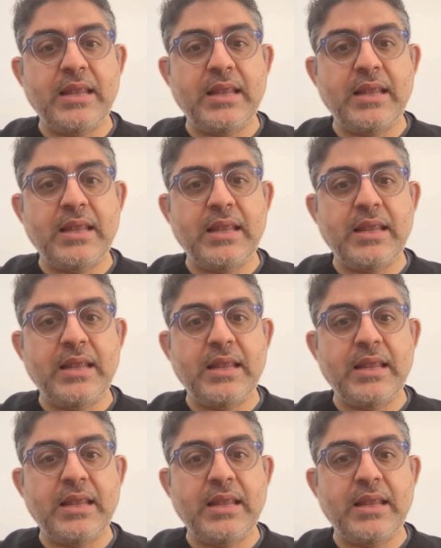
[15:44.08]
it's
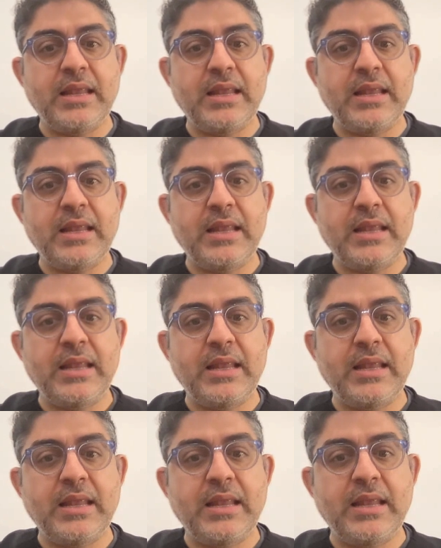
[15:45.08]
actually very difficult
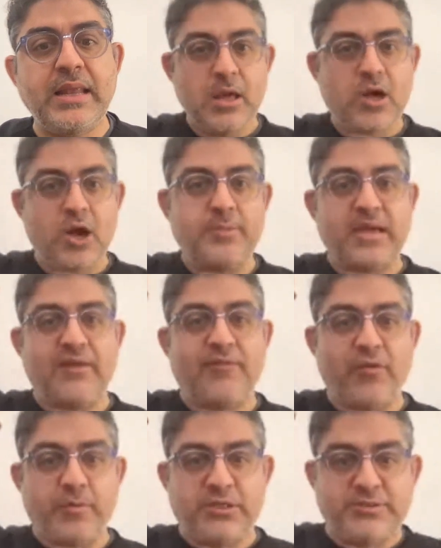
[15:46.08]
to achieve a
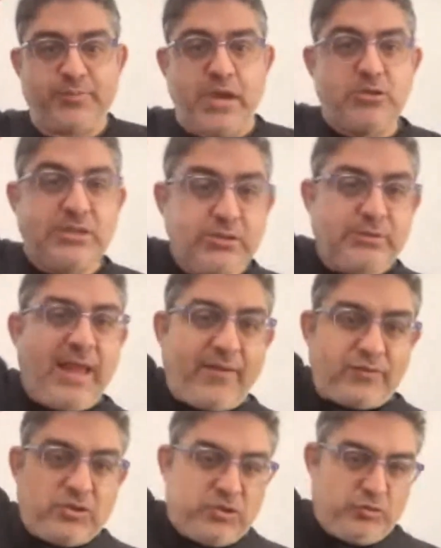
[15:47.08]
1 ml
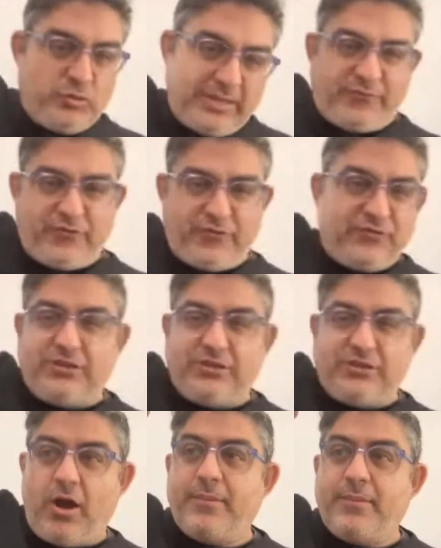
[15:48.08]
coming out from a spray. You
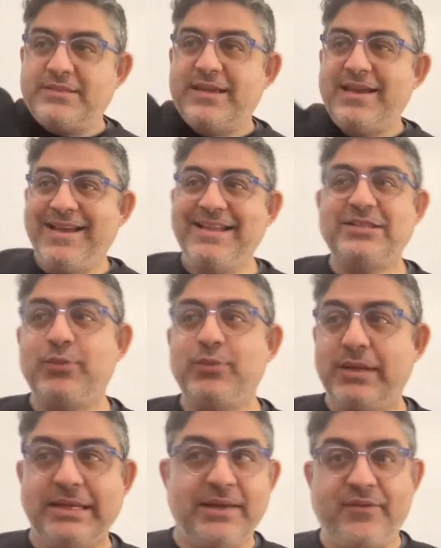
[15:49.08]
literally have to do it like
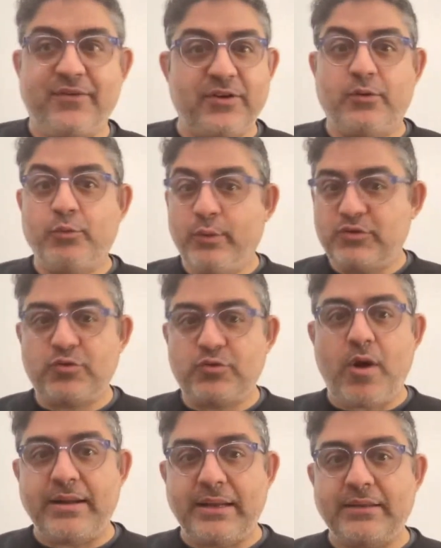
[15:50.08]
50 times. It's
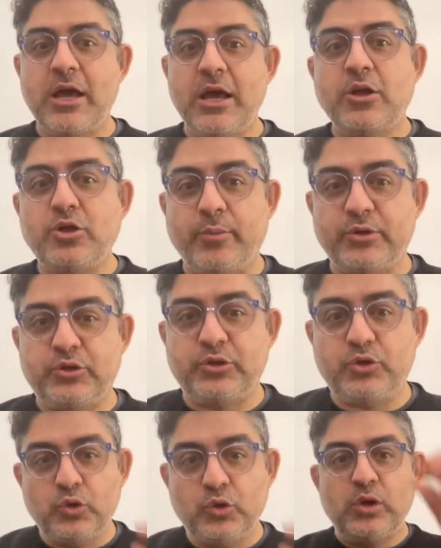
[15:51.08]
really difficult. We've
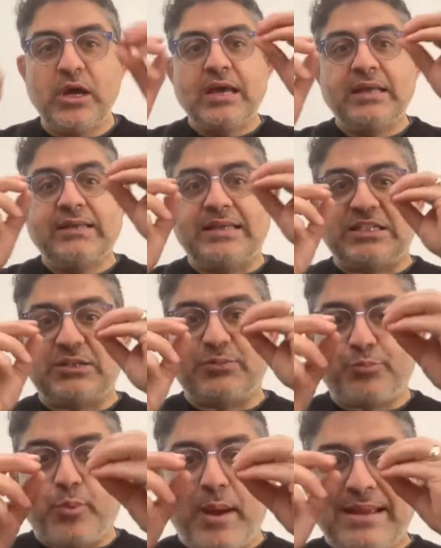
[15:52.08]
tried it. Number
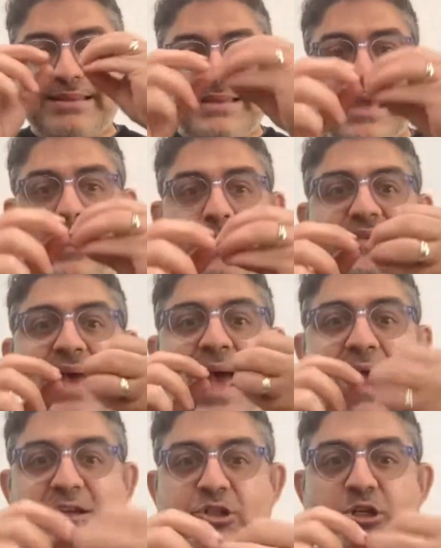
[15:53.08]
two, the
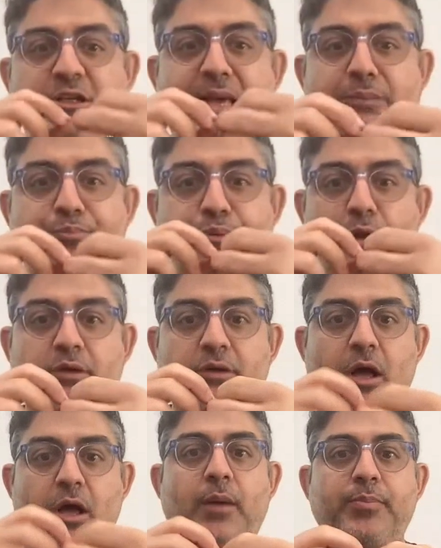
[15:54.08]
spray tips actually
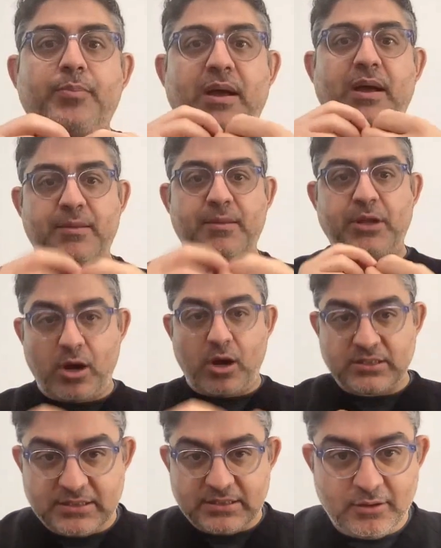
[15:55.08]
get plugged up
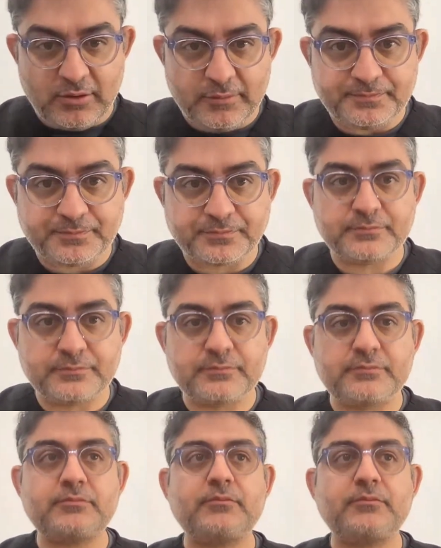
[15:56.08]
by the minoxidil.